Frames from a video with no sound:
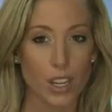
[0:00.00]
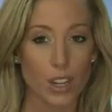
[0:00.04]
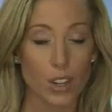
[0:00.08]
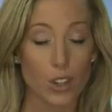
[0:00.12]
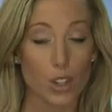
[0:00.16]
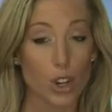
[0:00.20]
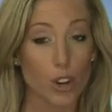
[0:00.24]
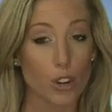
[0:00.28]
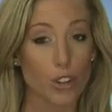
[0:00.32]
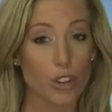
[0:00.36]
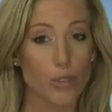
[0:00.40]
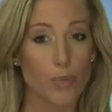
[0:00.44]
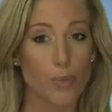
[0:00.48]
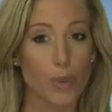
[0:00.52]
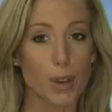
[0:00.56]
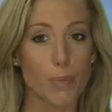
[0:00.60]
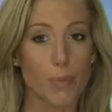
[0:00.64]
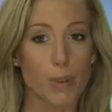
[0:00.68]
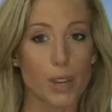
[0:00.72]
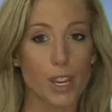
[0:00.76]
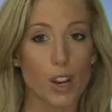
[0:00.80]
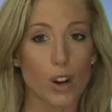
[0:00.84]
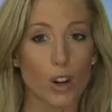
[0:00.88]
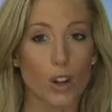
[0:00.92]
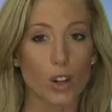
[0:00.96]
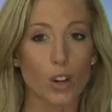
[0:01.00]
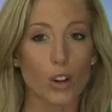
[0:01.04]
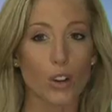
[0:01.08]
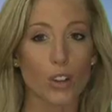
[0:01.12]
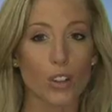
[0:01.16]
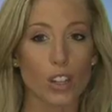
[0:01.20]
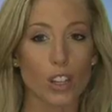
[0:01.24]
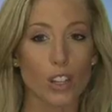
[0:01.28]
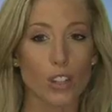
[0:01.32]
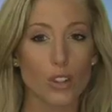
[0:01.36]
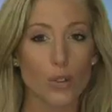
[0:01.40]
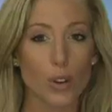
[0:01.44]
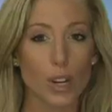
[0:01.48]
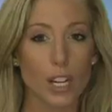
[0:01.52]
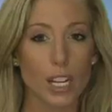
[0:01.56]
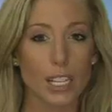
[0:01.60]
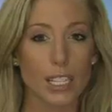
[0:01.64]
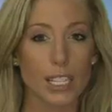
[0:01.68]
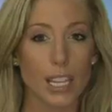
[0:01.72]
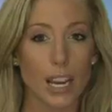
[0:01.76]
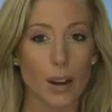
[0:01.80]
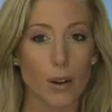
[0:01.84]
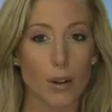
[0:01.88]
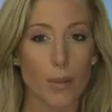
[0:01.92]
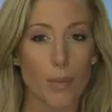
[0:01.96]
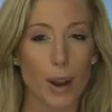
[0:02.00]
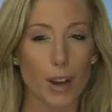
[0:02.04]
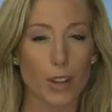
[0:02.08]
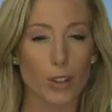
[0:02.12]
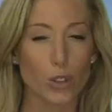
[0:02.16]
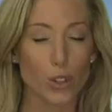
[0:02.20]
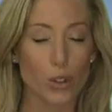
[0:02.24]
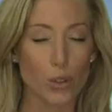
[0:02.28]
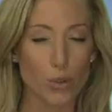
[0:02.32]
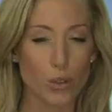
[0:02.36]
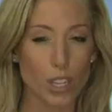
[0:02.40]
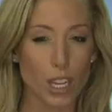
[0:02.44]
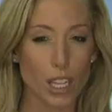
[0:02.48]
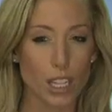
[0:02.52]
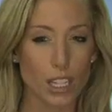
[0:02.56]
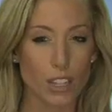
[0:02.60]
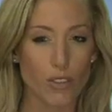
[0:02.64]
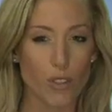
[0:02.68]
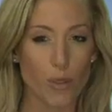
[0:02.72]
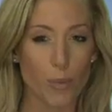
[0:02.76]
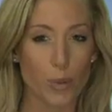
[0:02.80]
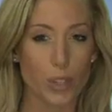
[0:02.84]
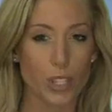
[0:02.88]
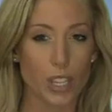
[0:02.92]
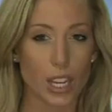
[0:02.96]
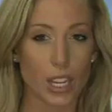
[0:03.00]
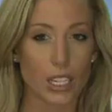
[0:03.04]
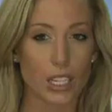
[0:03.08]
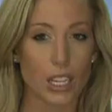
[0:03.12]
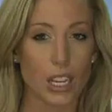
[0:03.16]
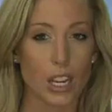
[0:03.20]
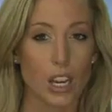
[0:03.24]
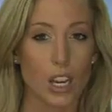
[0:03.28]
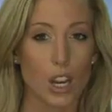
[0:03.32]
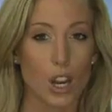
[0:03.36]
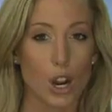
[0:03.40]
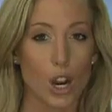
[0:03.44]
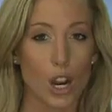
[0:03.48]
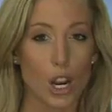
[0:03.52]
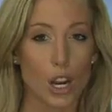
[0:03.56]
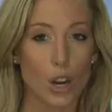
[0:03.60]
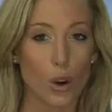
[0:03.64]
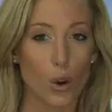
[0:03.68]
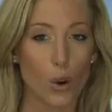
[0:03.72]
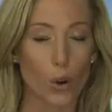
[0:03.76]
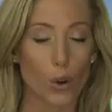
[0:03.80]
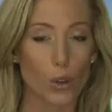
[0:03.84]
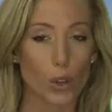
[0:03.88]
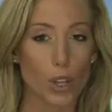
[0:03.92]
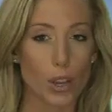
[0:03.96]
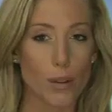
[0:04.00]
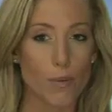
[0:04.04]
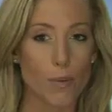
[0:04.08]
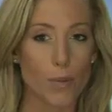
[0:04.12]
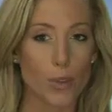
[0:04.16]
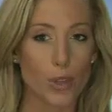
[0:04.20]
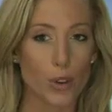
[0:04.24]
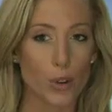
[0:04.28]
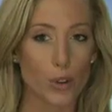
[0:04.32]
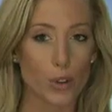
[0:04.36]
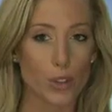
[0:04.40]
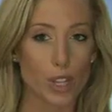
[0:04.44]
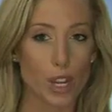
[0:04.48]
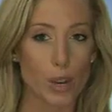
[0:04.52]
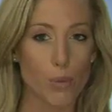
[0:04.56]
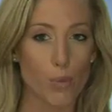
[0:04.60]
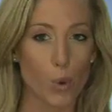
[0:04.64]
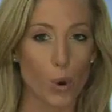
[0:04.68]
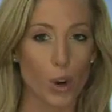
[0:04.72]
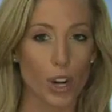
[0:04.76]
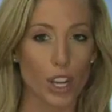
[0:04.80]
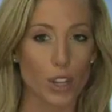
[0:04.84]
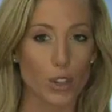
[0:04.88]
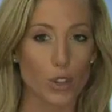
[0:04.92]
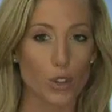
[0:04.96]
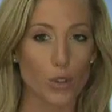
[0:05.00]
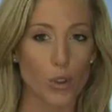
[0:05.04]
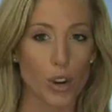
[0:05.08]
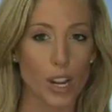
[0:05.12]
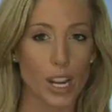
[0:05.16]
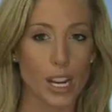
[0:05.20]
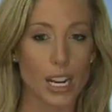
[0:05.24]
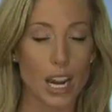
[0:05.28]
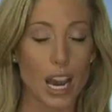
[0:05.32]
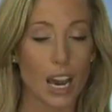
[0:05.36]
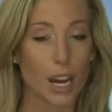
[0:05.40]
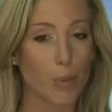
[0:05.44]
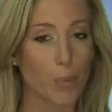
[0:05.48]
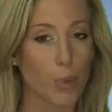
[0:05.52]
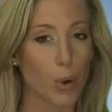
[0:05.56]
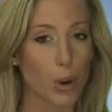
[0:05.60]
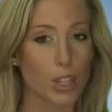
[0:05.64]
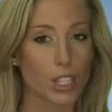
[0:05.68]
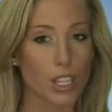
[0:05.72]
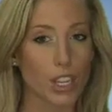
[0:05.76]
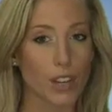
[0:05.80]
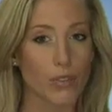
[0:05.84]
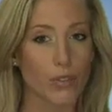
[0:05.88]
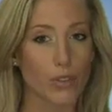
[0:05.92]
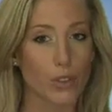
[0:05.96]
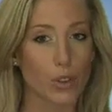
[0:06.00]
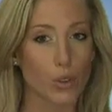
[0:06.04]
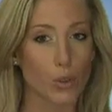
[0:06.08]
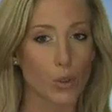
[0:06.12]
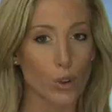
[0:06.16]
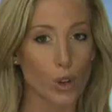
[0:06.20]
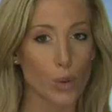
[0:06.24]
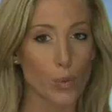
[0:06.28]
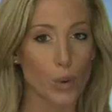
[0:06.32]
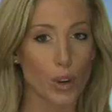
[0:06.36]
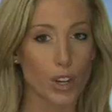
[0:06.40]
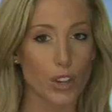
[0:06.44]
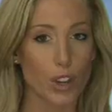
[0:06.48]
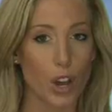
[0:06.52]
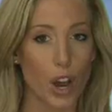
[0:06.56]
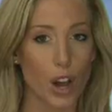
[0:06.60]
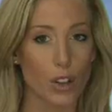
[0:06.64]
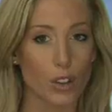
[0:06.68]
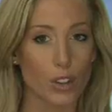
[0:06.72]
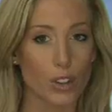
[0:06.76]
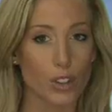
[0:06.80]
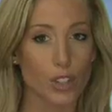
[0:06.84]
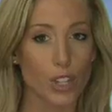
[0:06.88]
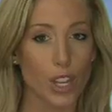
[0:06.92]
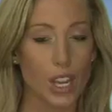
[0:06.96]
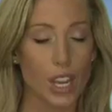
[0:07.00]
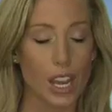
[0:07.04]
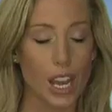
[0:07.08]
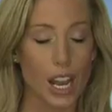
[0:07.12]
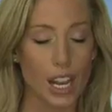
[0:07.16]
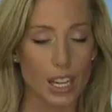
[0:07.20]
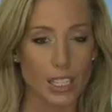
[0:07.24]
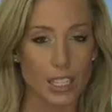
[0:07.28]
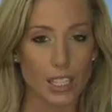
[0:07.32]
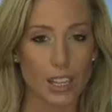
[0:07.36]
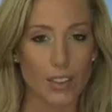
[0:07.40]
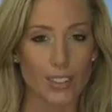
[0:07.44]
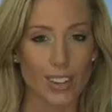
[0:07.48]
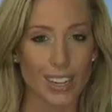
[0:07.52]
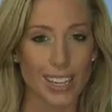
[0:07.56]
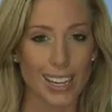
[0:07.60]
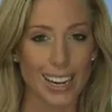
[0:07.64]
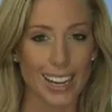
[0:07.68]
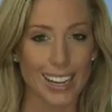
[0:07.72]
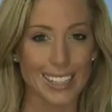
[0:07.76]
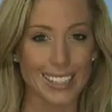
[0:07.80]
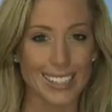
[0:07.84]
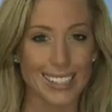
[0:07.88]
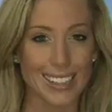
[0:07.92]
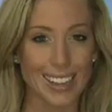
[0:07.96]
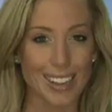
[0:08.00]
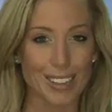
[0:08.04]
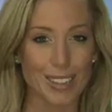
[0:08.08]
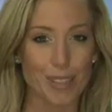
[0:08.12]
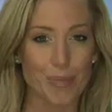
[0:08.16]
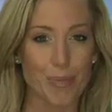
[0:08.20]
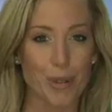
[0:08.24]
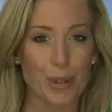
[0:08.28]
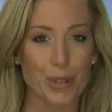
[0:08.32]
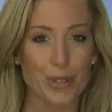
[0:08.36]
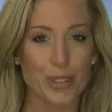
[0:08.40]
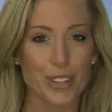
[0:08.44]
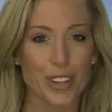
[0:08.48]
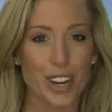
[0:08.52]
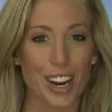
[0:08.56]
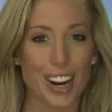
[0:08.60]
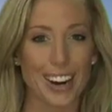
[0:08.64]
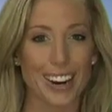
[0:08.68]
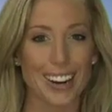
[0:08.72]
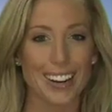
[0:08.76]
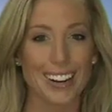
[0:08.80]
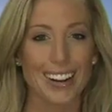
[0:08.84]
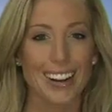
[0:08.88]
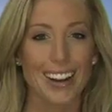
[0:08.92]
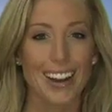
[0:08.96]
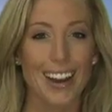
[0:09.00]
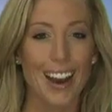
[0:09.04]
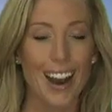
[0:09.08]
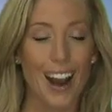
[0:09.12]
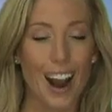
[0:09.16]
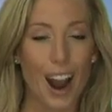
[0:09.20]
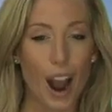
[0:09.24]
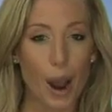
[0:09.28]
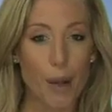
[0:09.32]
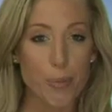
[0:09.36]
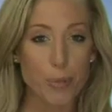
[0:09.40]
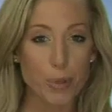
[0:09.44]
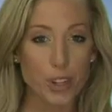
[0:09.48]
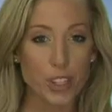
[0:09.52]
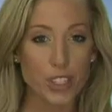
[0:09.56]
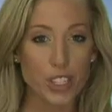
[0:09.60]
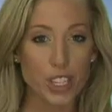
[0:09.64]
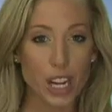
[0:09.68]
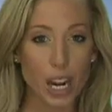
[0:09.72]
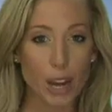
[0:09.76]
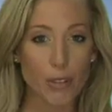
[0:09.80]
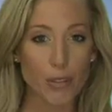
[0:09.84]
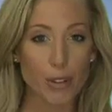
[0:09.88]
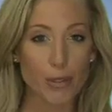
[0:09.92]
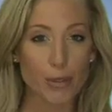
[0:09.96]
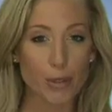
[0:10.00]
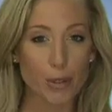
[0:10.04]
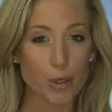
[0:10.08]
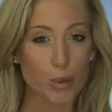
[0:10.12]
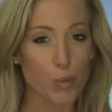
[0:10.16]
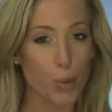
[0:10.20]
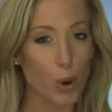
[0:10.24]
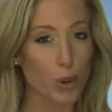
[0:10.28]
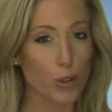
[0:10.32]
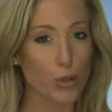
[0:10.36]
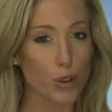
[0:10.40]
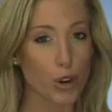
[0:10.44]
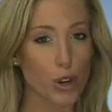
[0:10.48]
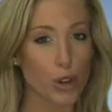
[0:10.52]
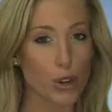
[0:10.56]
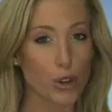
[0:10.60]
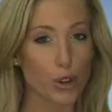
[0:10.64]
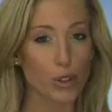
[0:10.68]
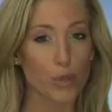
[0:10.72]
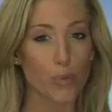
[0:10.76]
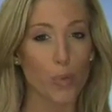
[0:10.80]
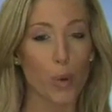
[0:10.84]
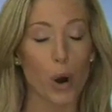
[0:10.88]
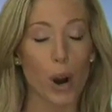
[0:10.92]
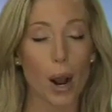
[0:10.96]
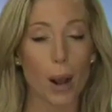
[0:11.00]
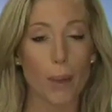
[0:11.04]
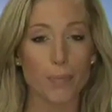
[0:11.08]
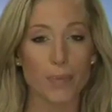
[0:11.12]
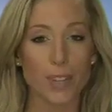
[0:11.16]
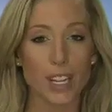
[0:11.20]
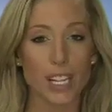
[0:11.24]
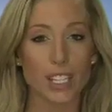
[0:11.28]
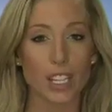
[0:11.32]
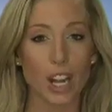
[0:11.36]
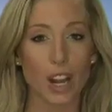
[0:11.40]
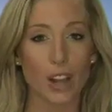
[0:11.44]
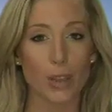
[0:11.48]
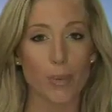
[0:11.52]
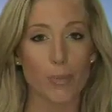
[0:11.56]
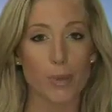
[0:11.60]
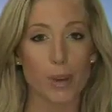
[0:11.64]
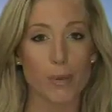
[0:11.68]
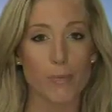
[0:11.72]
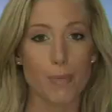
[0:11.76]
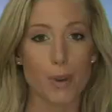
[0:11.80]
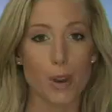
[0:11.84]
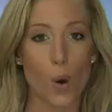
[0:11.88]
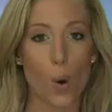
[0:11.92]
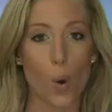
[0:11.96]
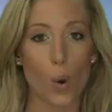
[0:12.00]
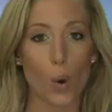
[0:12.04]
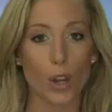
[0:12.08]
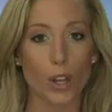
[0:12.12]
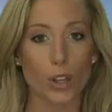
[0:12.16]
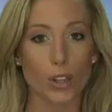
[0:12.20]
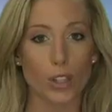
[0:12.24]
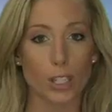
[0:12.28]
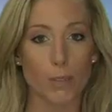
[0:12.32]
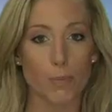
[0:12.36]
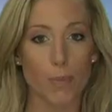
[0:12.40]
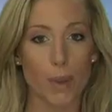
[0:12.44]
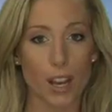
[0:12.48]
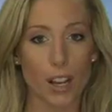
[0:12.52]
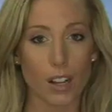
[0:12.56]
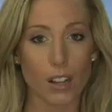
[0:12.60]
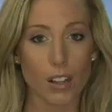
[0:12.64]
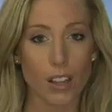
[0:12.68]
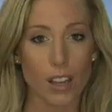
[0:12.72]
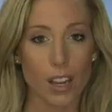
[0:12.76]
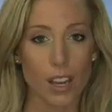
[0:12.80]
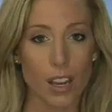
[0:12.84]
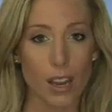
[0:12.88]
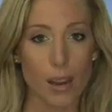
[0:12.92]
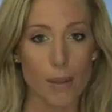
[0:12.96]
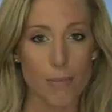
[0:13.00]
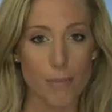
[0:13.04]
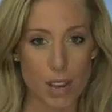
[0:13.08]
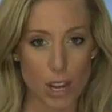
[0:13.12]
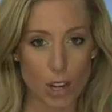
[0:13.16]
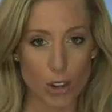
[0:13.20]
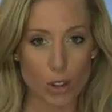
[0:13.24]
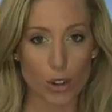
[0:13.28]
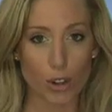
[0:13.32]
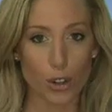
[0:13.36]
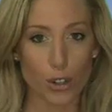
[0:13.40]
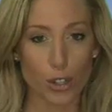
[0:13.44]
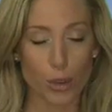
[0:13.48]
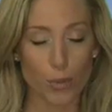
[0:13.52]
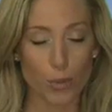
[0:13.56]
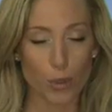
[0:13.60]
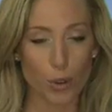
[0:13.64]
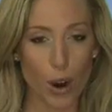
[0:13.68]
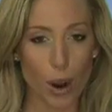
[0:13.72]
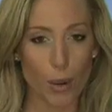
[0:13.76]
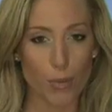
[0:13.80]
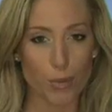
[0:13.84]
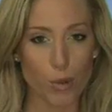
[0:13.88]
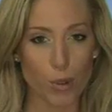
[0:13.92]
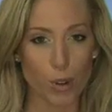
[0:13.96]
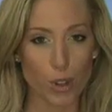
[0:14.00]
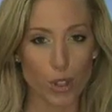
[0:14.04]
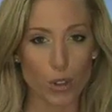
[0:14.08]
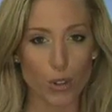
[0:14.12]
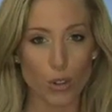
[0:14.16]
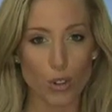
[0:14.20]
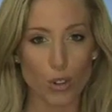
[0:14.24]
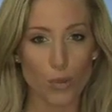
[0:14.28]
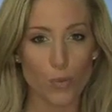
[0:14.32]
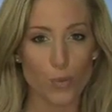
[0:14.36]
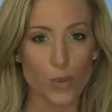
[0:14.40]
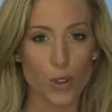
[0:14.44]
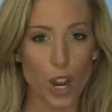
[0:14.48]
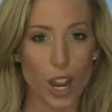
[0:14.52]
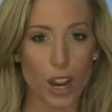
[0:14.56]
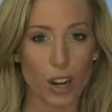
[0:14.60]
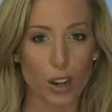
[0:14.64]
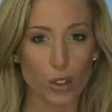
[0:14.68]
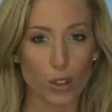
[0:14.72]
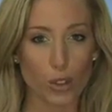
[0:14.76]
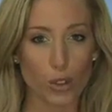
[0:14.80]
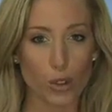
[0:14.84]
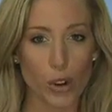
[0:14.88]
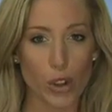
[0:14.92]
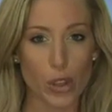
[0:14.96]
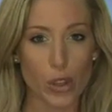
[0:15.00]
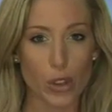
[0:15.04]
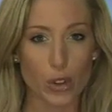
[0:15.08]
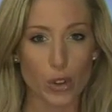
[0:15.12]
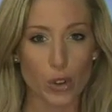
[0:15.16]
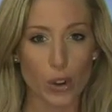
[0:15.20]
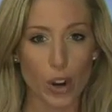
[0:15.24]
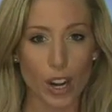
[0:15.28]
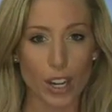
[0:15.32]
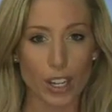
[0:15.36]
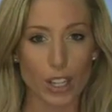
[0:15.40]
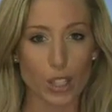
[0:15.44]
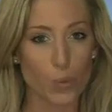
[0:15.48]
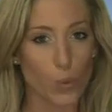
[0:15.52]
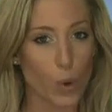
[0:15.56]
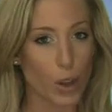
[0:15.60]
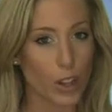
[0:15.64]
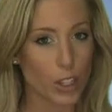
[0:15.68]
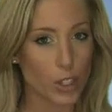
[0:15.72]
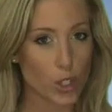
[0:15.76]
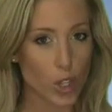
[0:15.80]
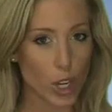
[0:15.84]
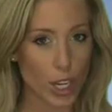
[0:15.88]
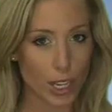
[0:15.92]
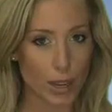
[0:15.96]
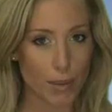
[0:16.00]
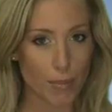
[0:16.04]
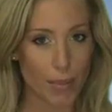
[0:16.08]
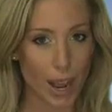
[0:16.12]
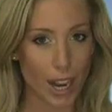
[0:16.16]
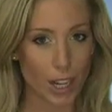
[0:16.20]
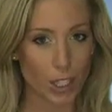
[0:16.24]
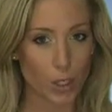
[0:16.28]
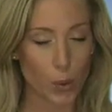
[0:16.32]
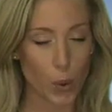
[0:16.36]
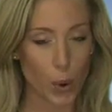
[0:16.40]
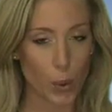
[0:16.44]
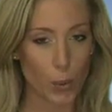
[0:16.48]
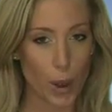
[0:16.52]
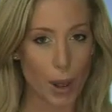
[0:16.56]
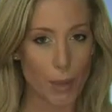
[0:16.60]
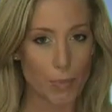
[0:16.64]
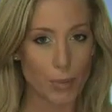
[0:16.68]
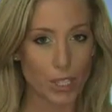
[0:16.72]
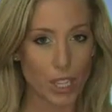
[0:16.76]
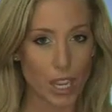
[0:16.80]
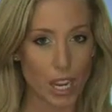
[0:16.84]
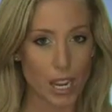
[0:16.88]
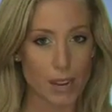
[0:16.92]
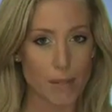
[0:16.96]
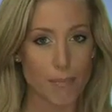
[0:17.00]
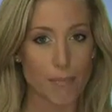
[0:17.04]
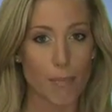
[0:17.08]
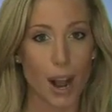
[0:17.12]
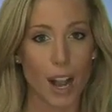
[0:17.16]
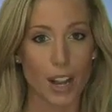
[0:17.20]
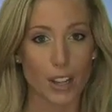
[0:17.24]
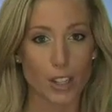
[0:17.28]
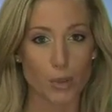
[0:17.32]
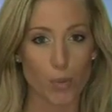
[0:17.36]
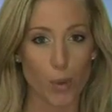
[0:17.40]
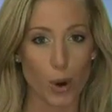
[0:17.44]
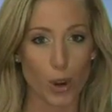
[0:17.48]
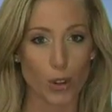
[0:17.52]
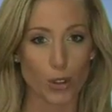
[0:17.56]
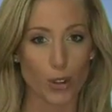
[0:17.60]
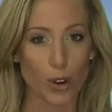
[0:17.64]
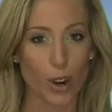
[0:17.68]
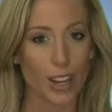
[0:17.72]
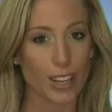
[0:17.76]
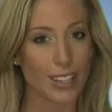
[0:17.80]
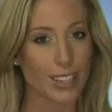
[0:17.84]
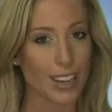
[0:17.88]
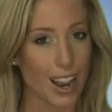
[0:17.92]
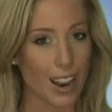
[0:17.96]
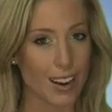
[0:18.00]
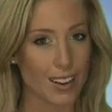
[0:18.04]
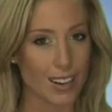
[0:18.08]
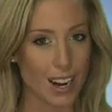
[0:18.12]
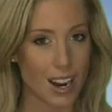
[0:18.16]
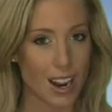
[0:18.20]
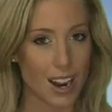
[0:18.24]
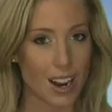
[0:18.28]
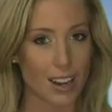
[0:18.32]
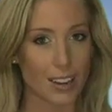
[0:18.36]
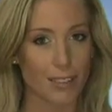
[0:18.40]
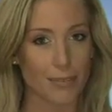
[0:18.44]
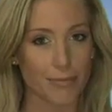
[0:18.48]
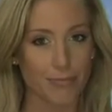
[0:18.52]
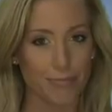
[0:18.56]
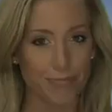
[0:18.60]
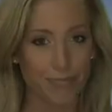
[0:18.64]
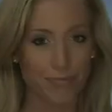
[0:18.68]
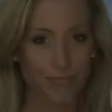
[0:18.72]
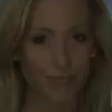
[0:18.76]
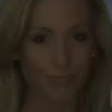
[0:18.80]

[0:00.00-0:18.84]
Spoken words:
Shares of BP are currently trading down about 0.2% in early Thursday morning trade at a price of $31.79 per share. I'm Christy Duffy for Smart Trend News. For more updates on the BP oil spill, make sure you subscribe to our YouTube channel, Trade the Trend, as well as checking back to our website, mysmarttrend.com.